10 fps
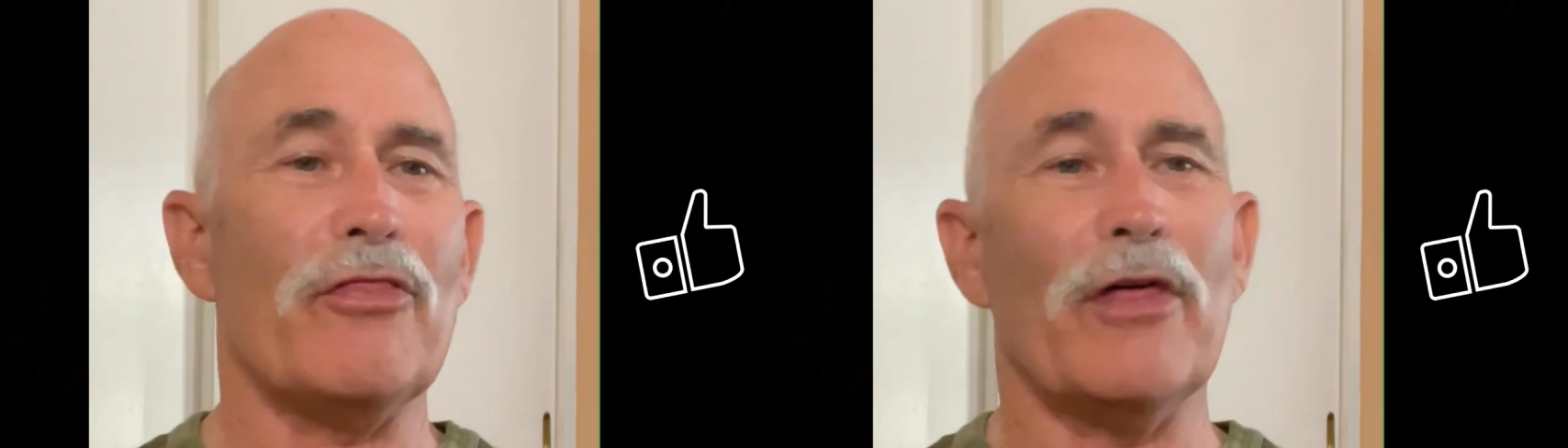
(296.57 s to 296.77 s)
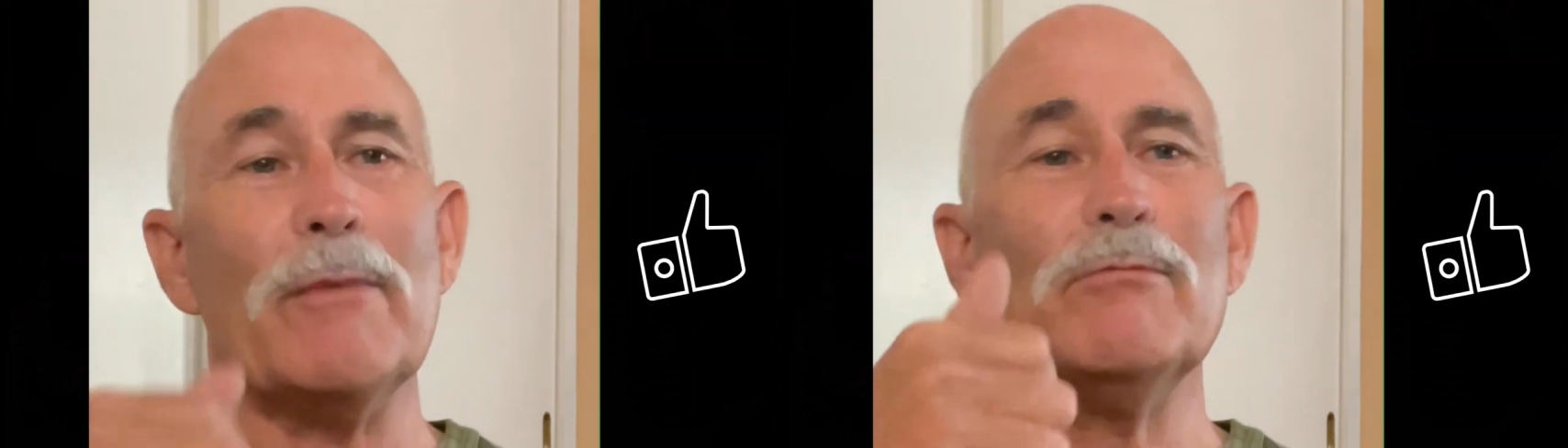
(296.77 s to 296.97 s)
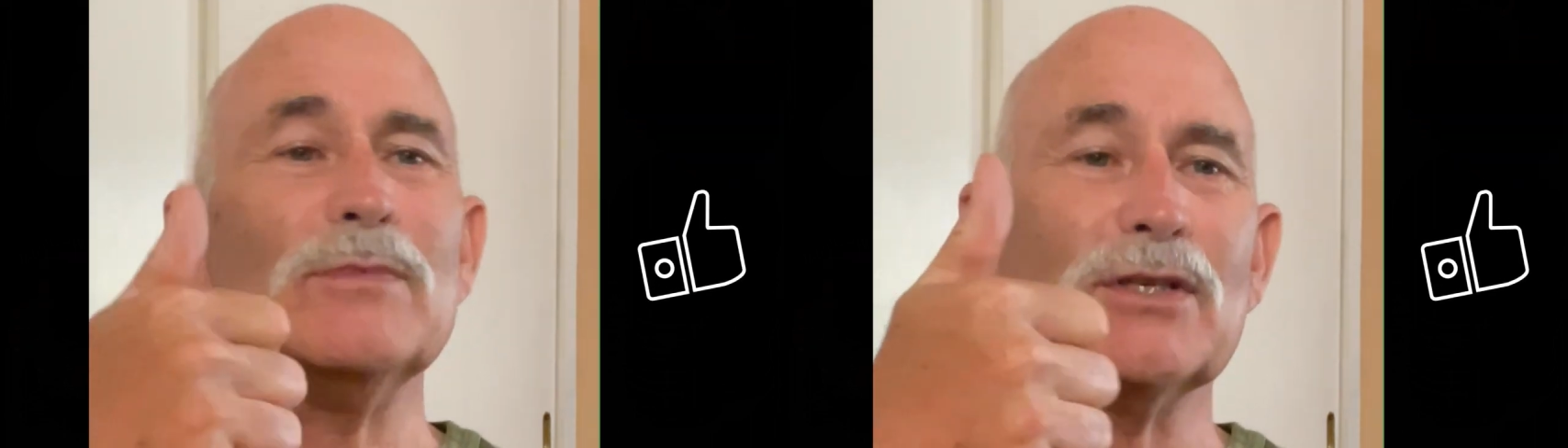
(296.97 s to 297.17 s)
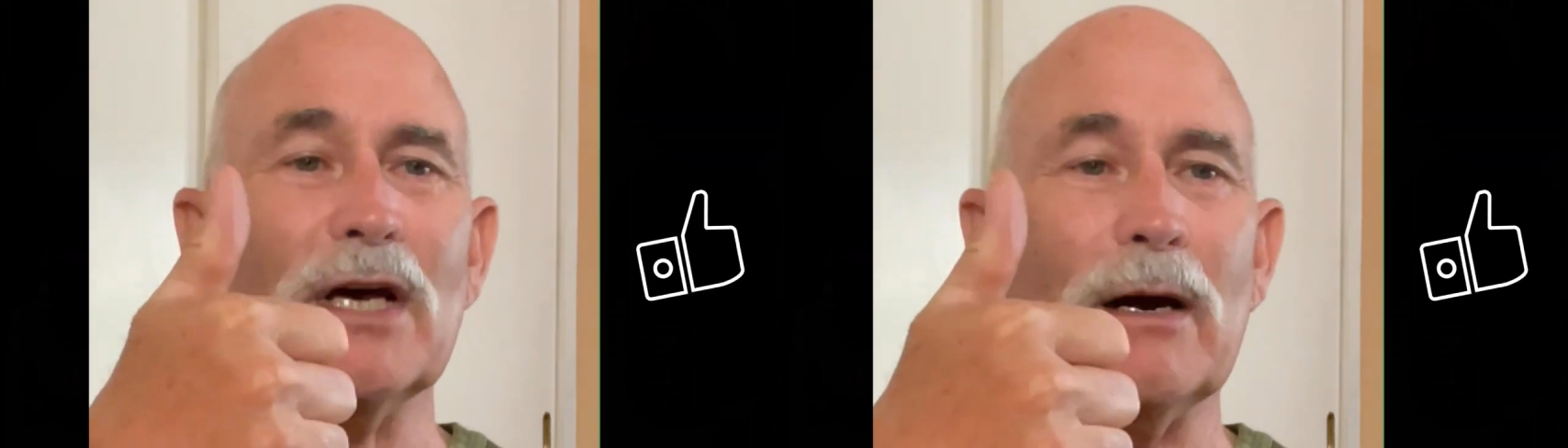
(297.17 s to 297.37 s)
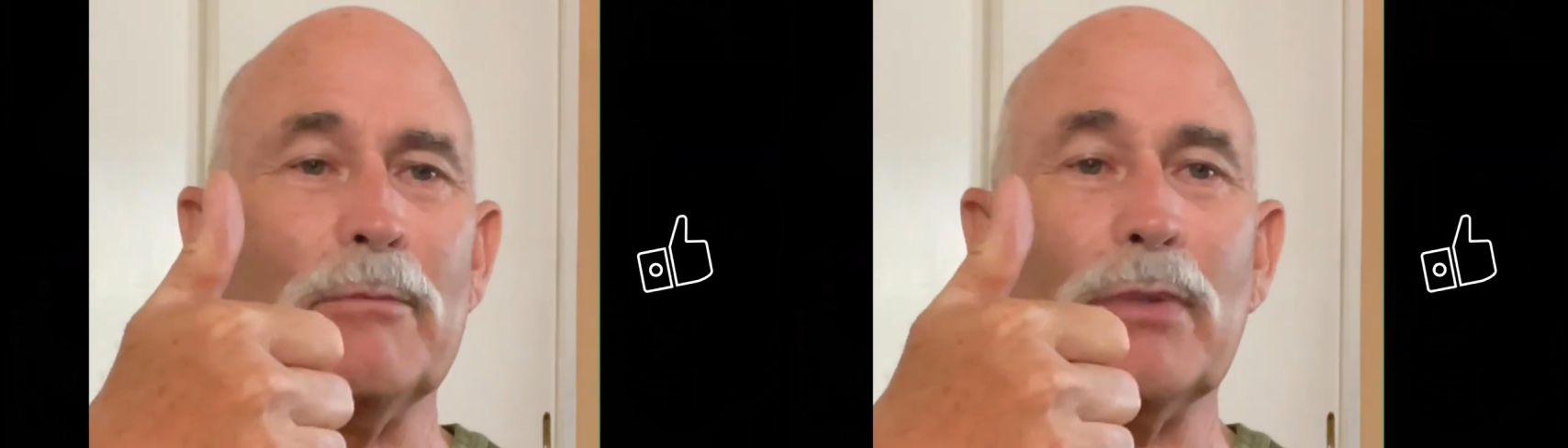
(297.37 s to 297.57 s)
thumbs
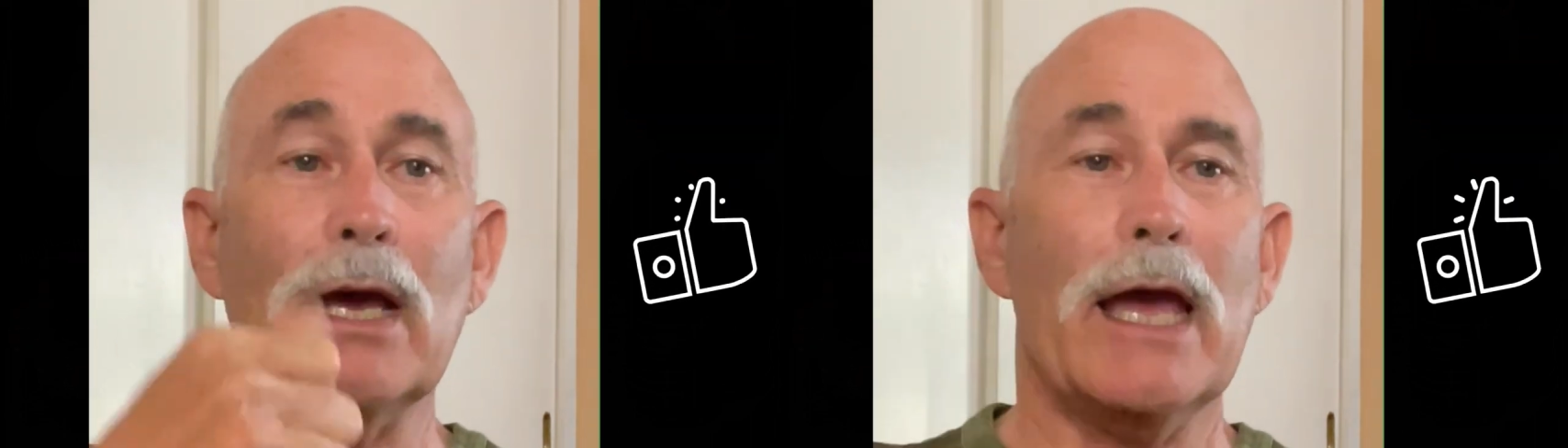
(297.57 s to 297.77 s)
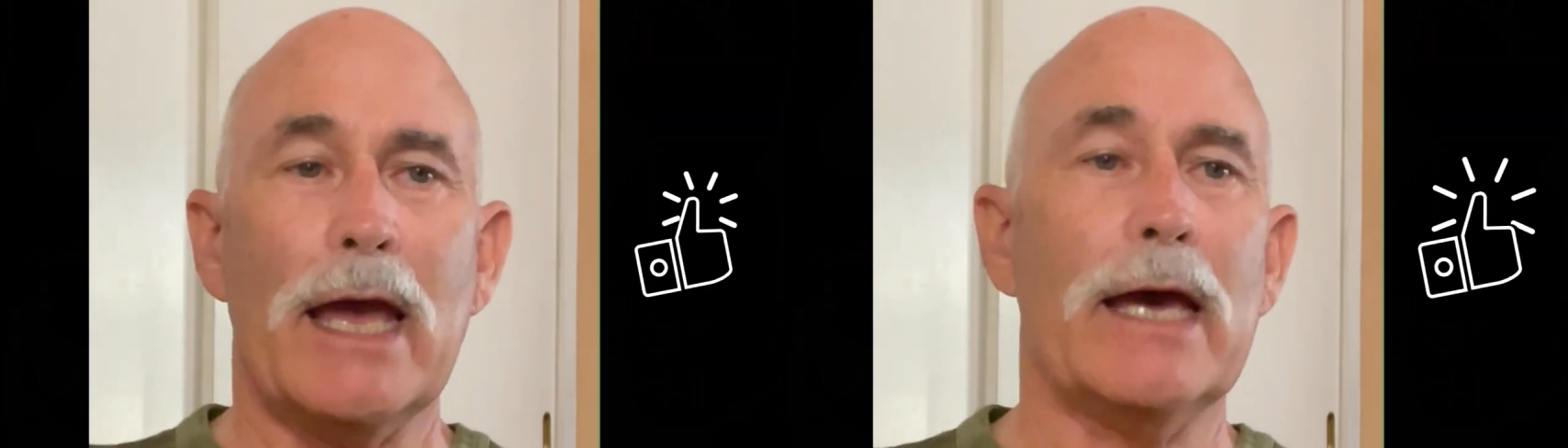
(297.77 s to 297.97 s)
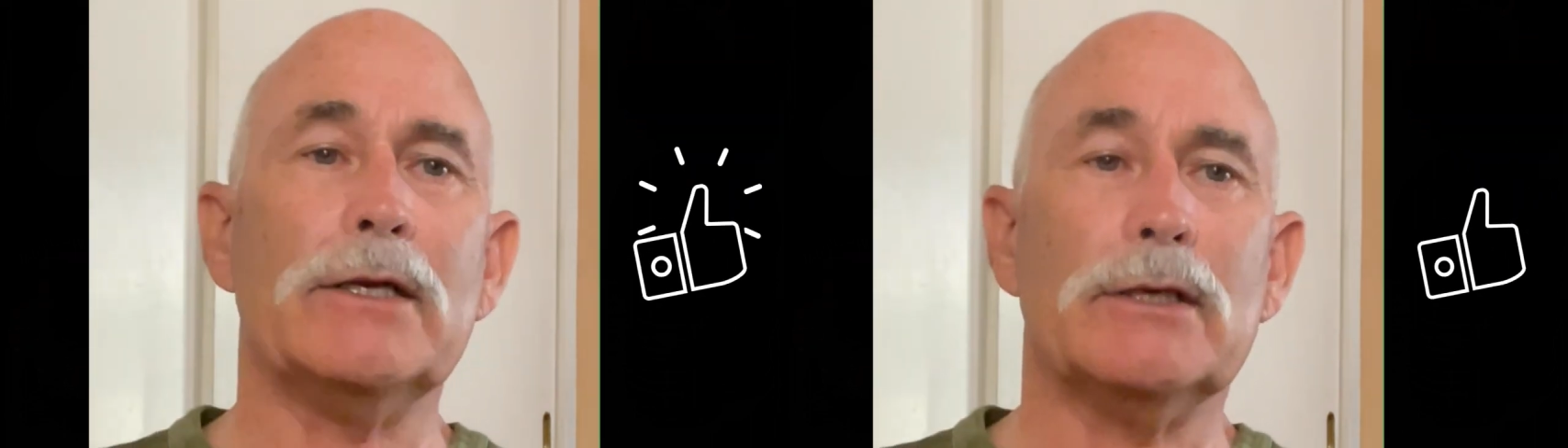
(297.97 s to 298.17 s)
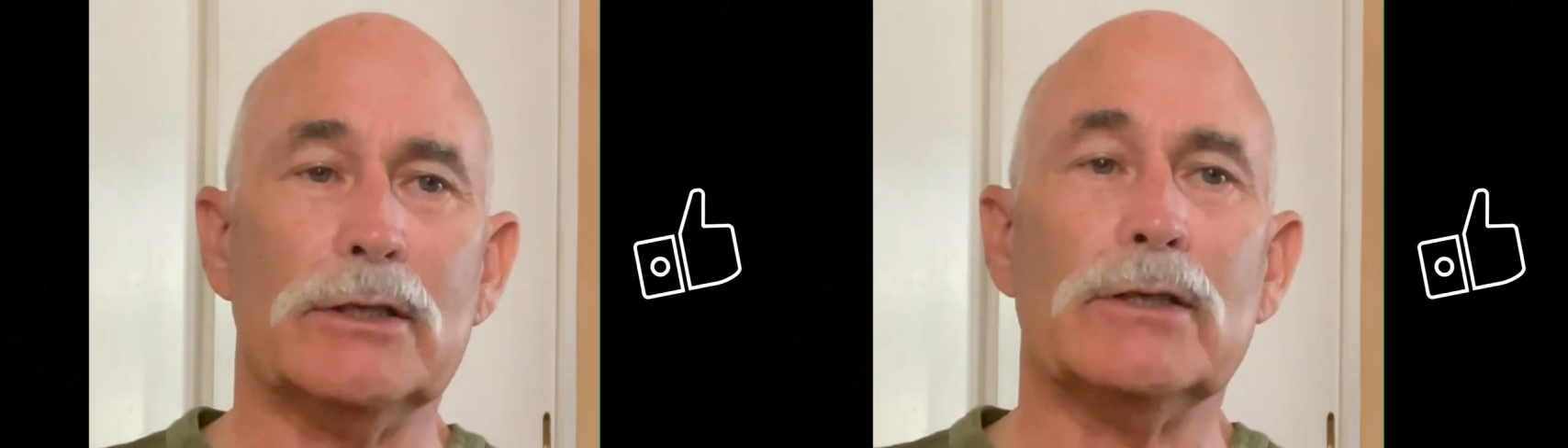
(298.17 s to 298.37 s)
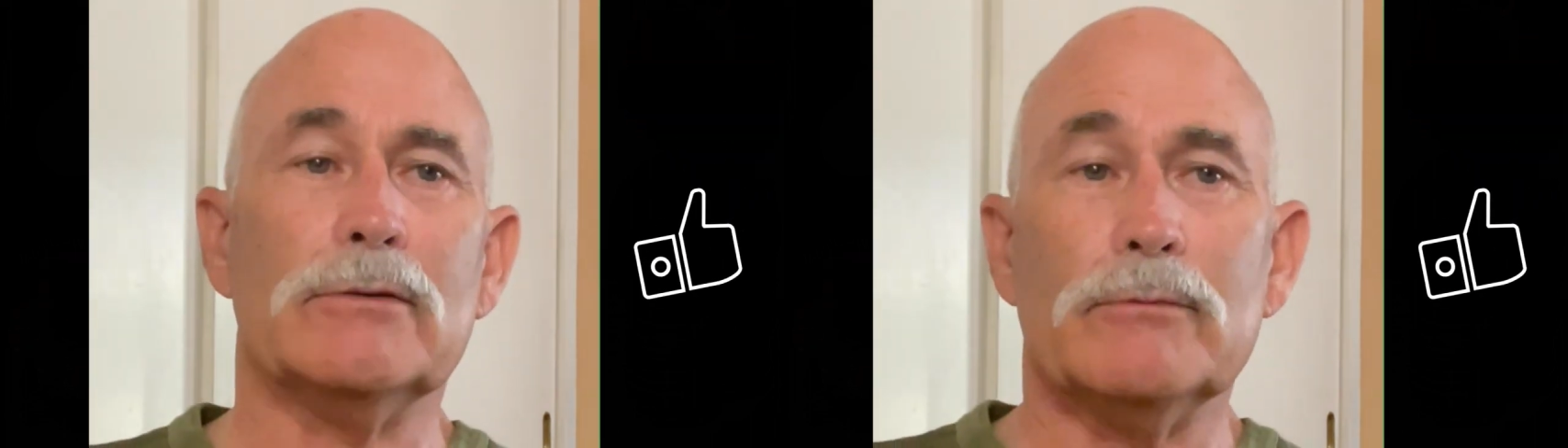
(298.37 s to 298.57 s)
up and